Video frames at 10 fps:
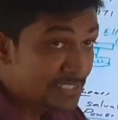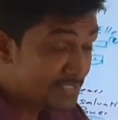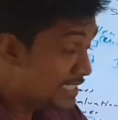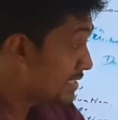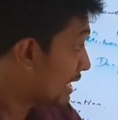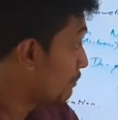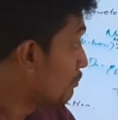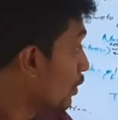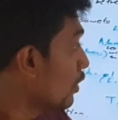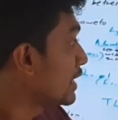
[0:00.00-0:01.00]
We'll see
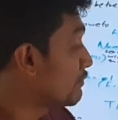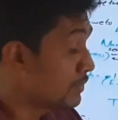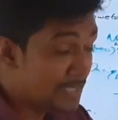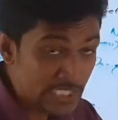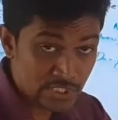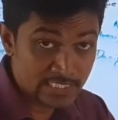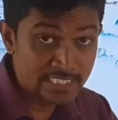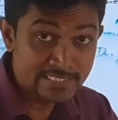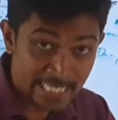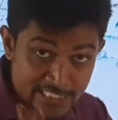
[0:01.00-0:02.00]
some more
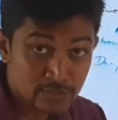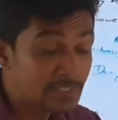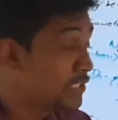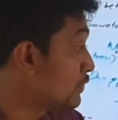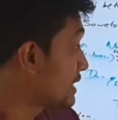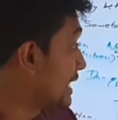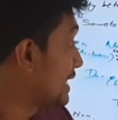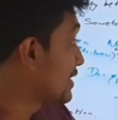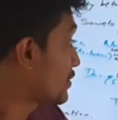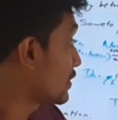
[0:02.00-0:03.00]
information in next video
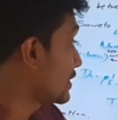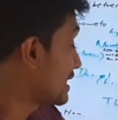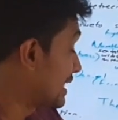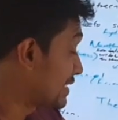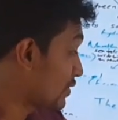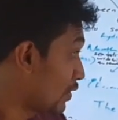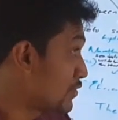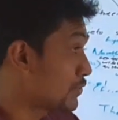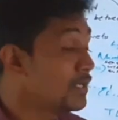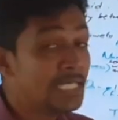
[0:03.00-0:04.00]
series
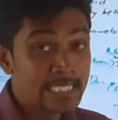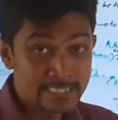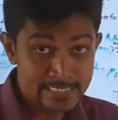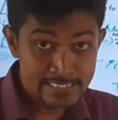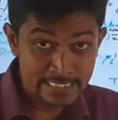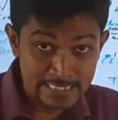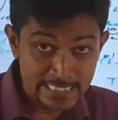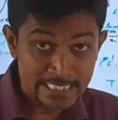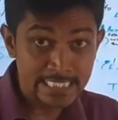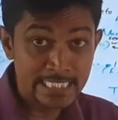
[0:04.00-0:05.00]
also. This is
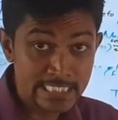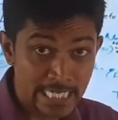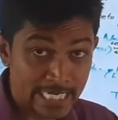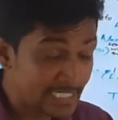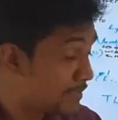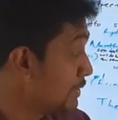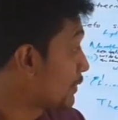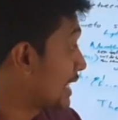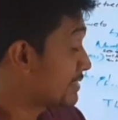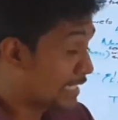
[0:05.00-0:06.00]
Indica English
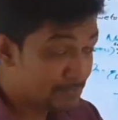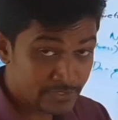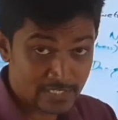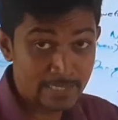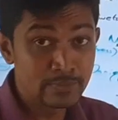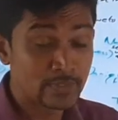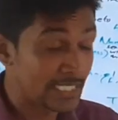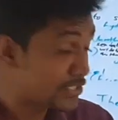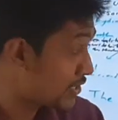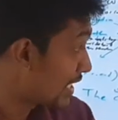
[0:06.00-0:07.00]
Academy. You can subscribe, you
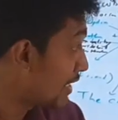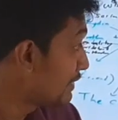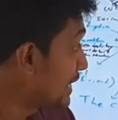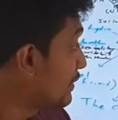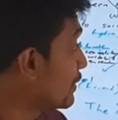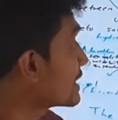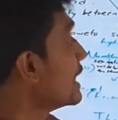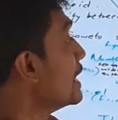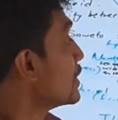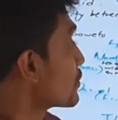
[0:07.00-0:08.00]
can share videos.
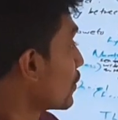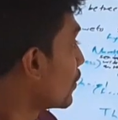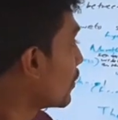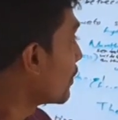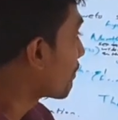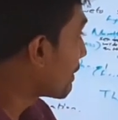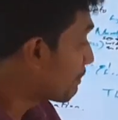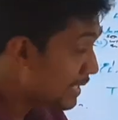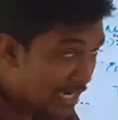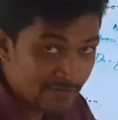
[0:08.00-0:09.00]
So
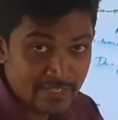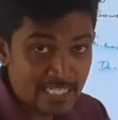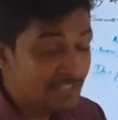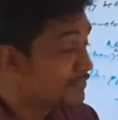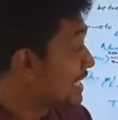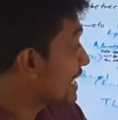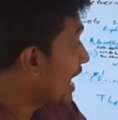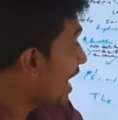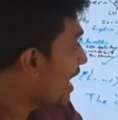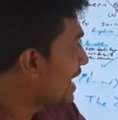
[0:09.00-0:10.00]
prepare well,
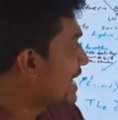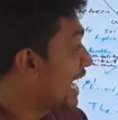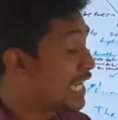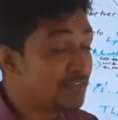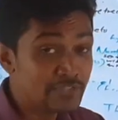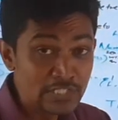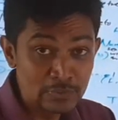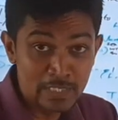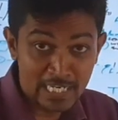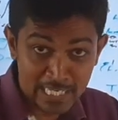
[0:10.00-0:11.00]
work hard, and
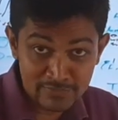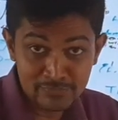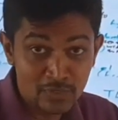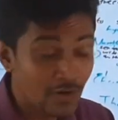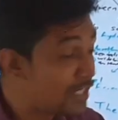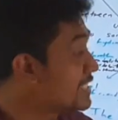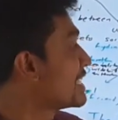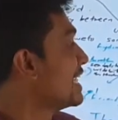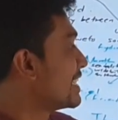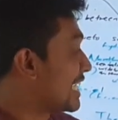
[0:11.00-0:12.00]
win your life
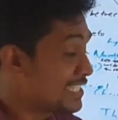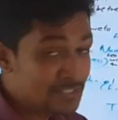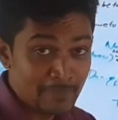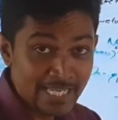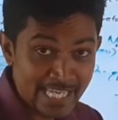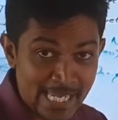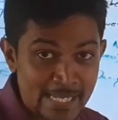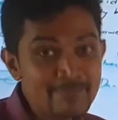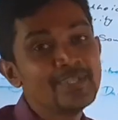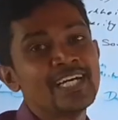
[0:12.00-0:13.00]
goals. That is my
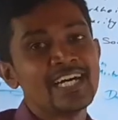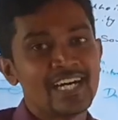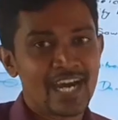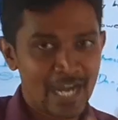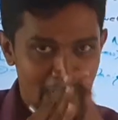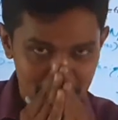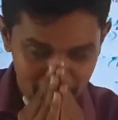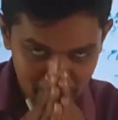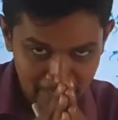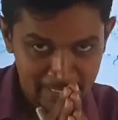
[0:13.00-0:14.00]
aim. I
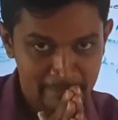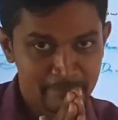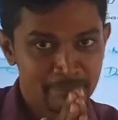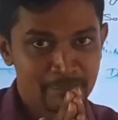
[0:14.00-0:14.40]
go on.